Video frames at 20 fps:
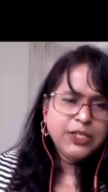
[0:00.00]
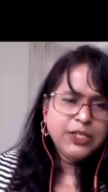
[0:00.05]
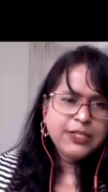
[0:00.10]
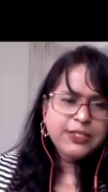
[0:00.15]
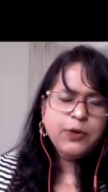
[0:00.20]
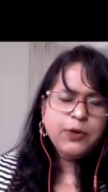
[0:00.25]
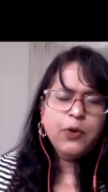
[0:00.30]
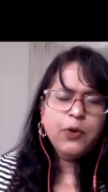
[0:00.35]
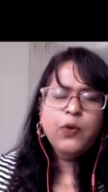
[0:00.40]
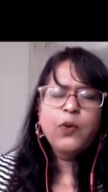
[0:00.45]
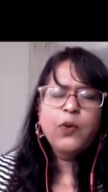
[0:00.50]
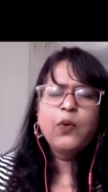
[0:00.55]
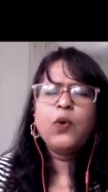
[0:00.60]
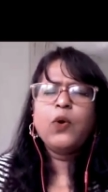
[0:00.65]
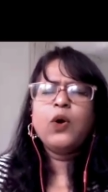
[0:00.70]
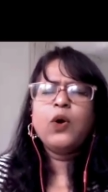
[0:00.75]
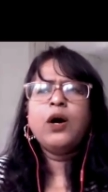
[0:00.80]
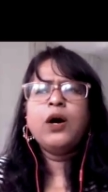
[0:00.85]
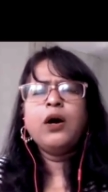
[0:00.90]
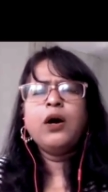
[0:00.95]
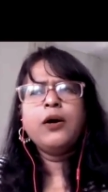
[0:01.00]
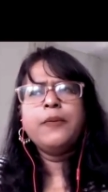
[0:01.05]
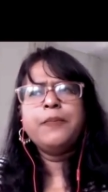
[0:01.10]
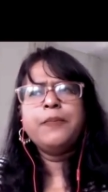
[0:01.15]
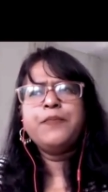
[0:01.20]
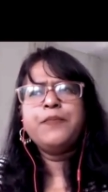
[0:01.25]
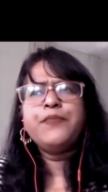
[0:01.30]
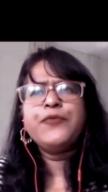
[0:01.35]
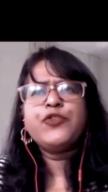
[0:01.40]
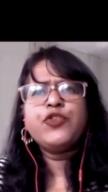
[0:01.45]
So,
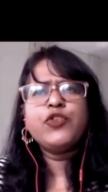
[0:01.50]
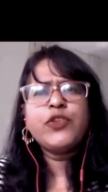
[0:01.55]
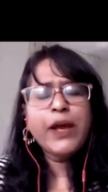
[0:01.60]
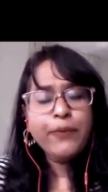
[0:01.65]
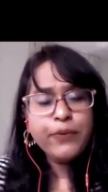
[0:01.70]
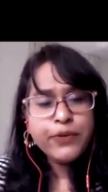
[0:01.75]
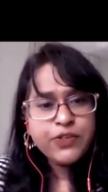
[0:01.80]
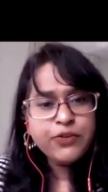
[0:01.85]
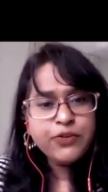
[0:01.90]
um, so that was